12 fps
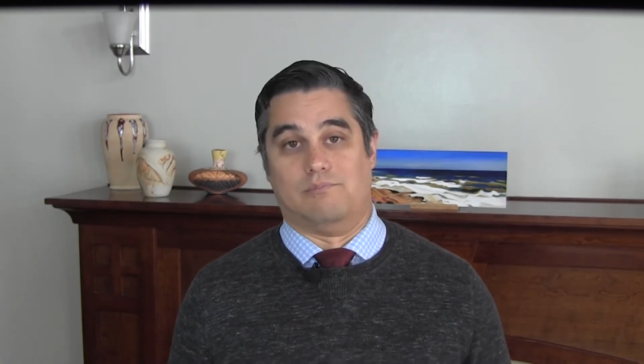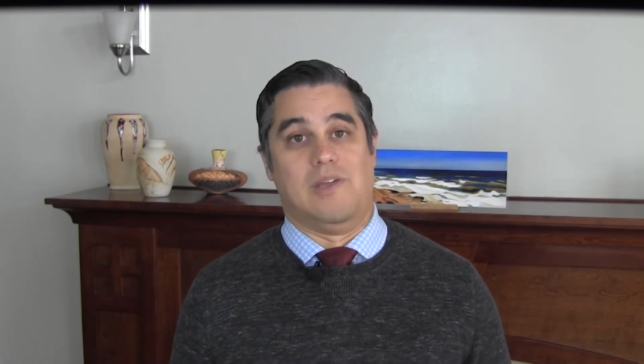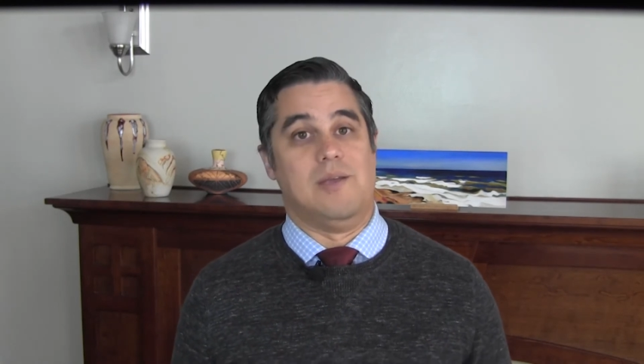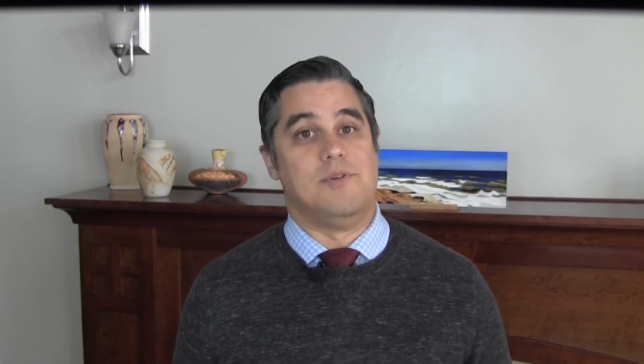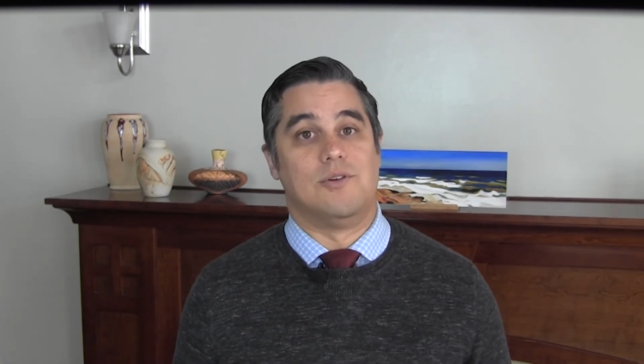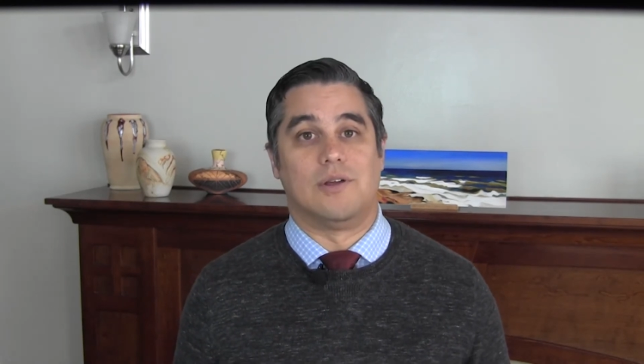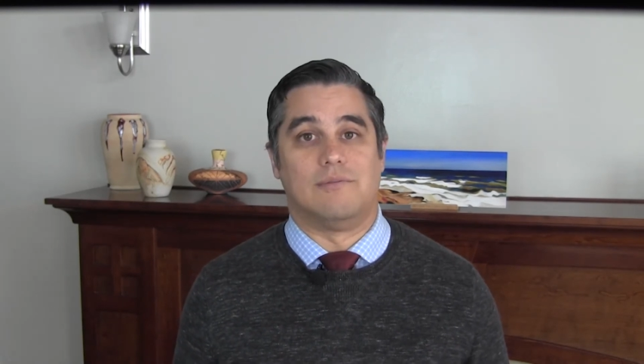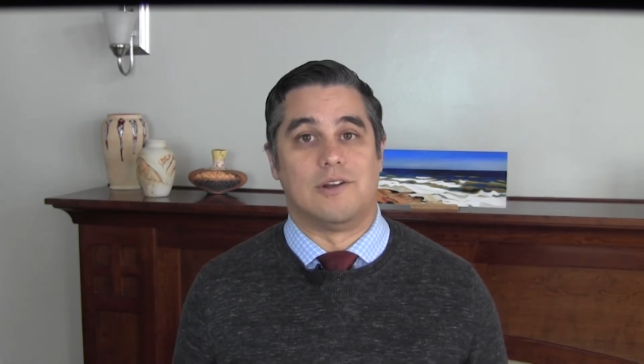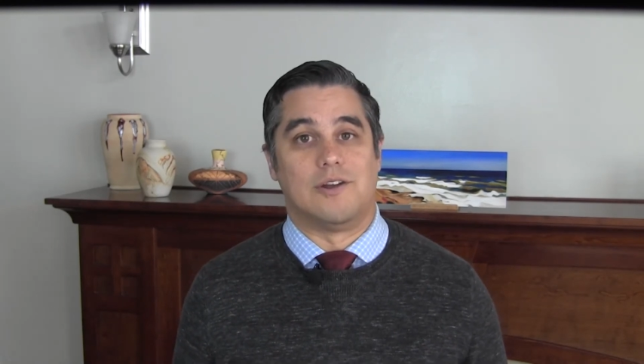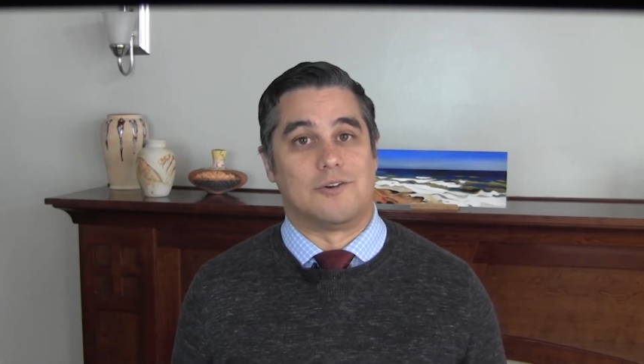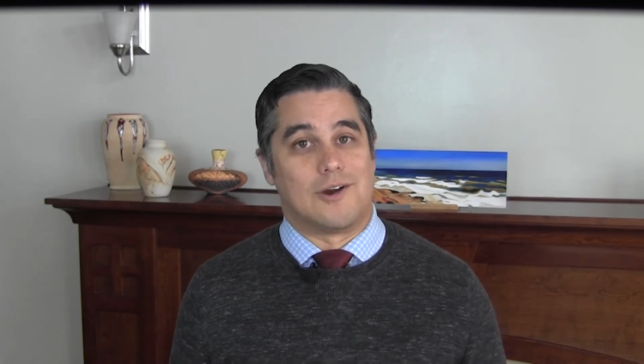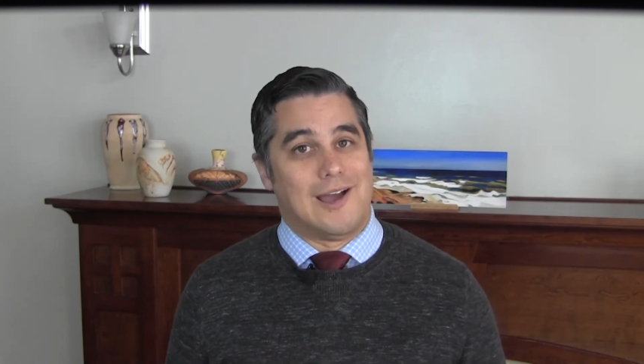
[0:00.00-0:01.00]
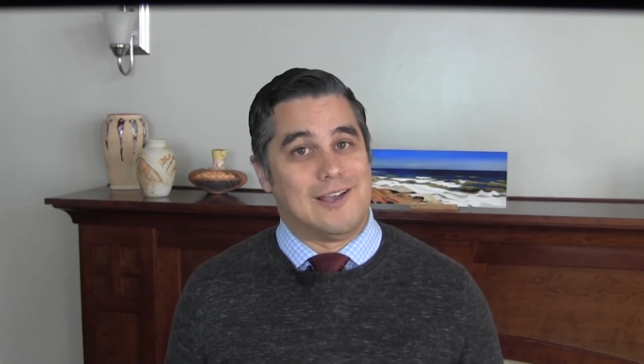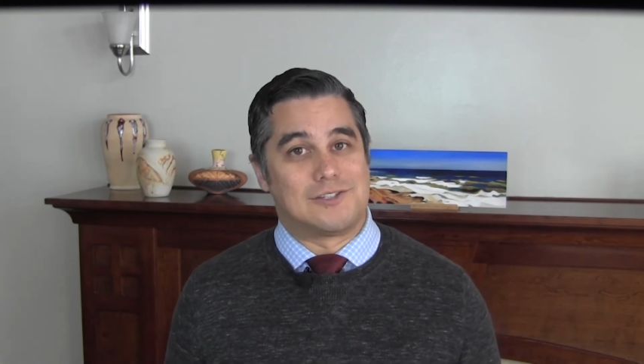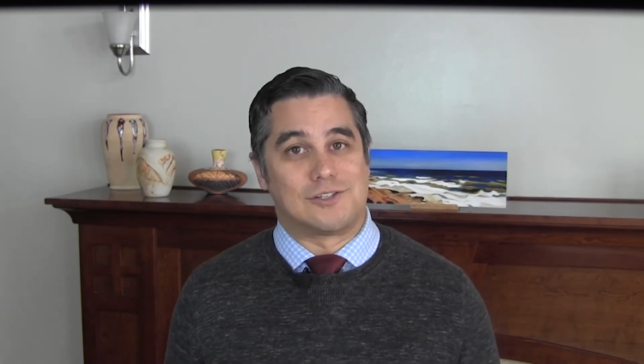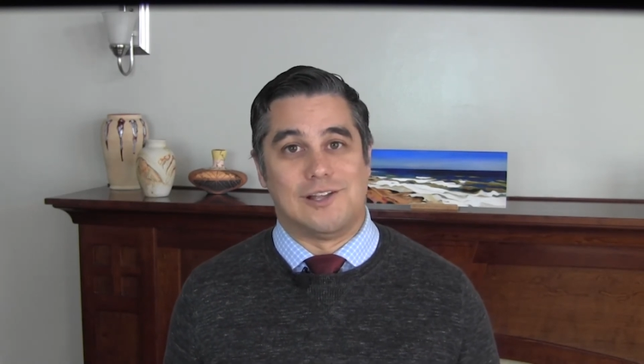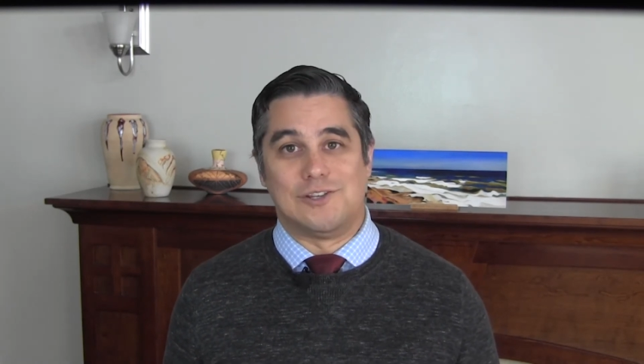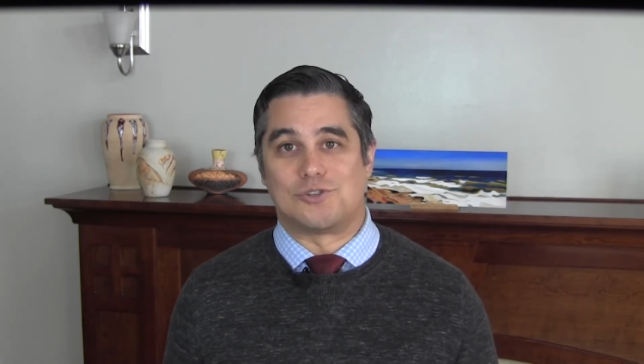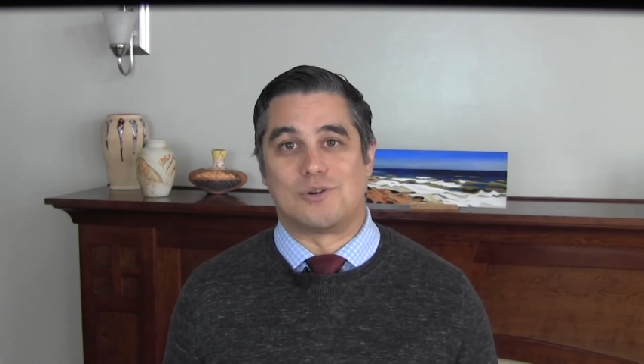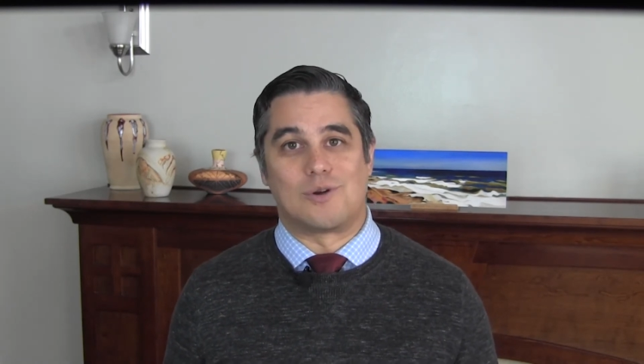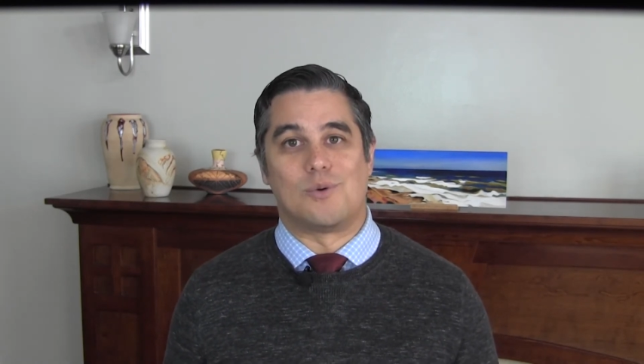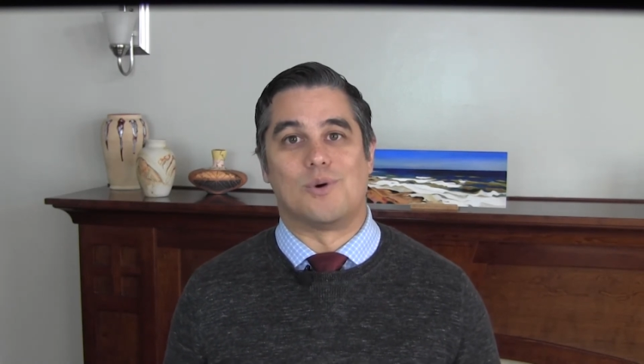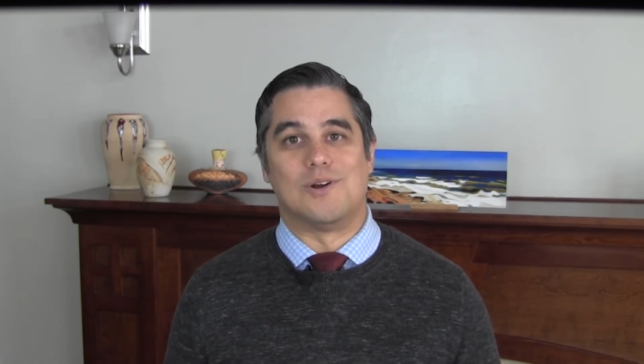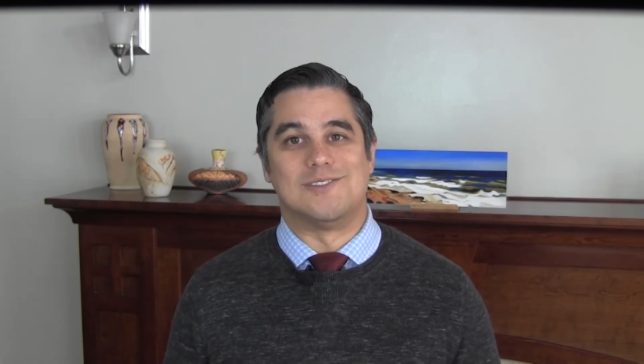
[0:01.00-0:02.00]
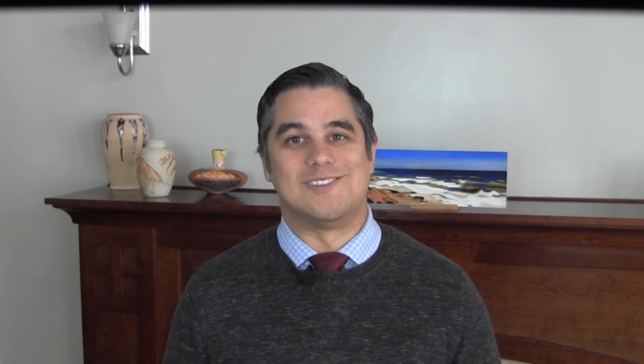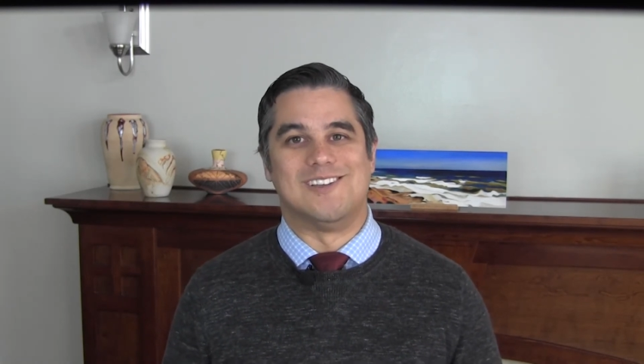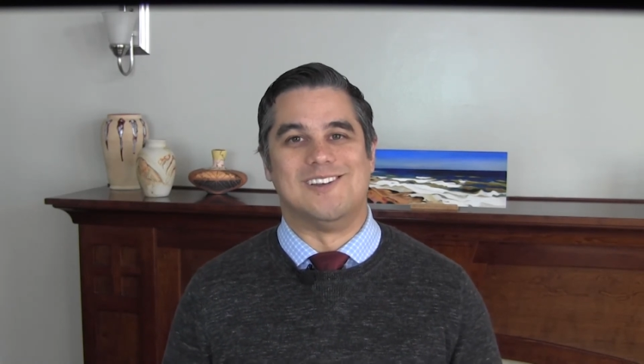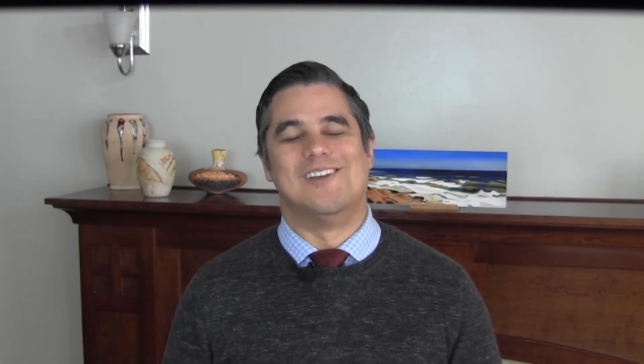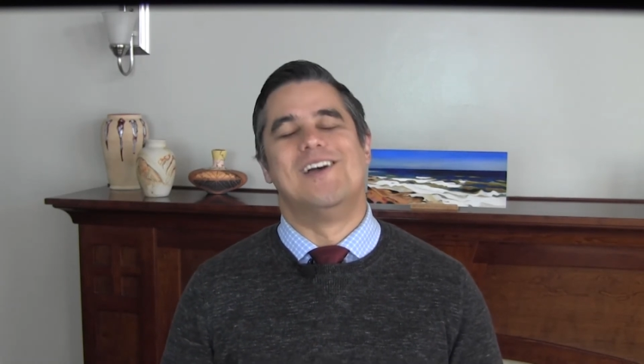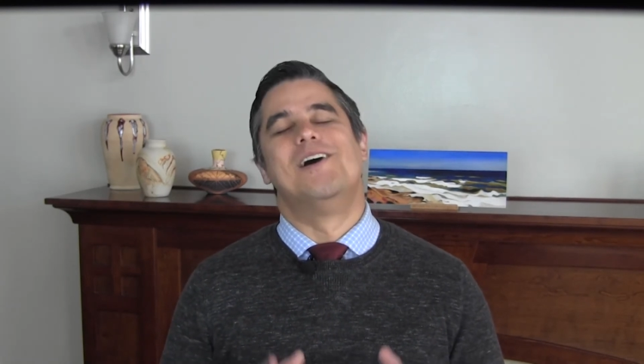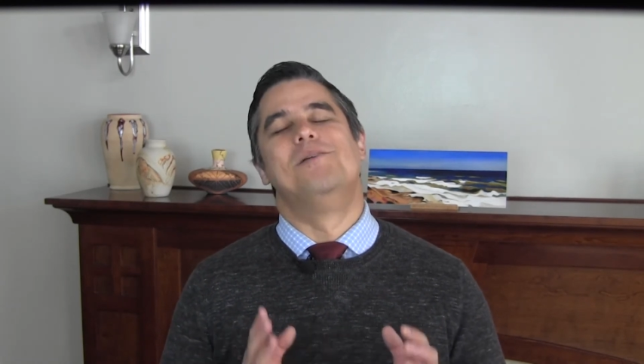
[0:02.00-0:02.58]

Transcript: maybe you're even under isolation or quarantine,